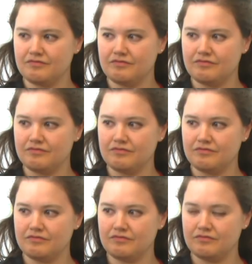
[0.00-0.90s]

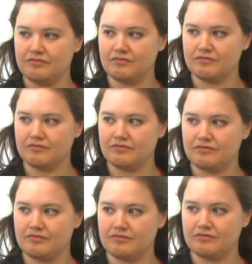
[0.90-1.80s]

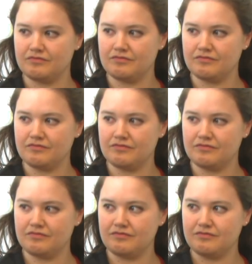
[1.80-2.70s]

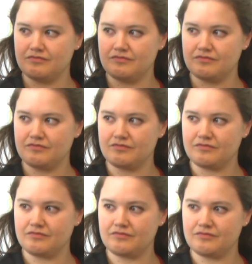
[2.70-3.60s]

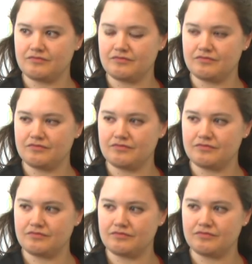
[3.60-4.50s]

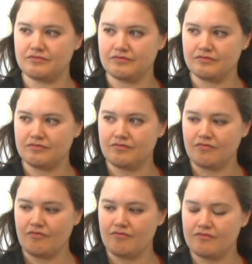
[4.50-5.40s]

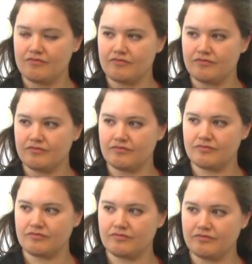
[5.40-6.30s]

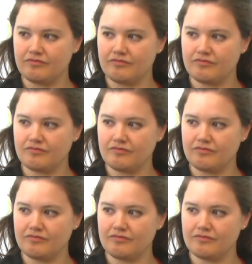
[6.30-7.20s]

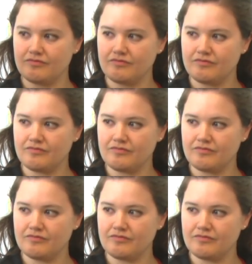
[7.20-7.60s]
[no speech]